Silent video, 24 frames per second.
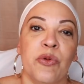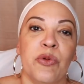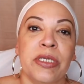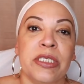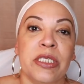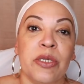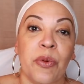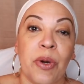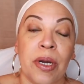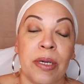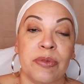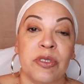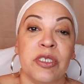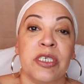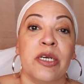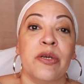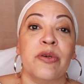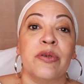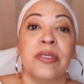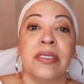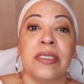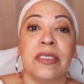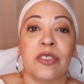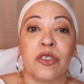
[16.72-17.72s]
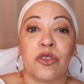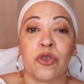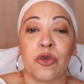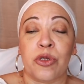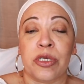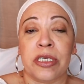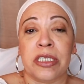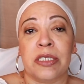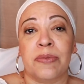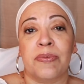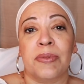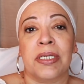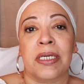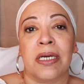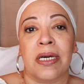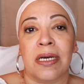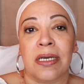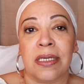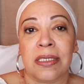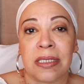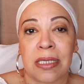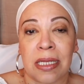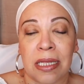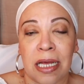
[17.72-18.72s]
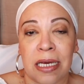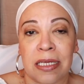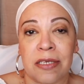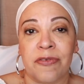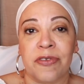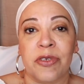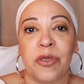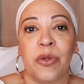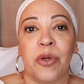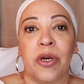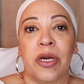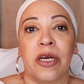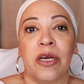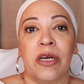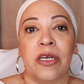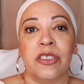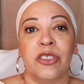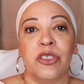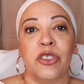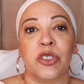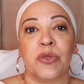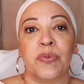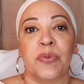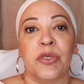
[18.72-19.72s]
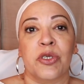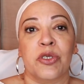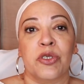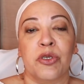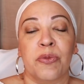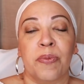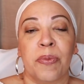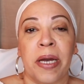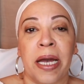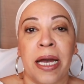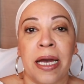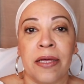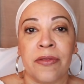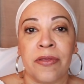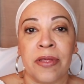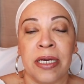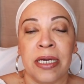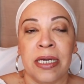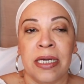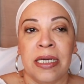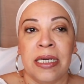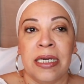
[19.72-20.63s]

The reason why I'm sharing this story is because a lot of you are on your spiritual path,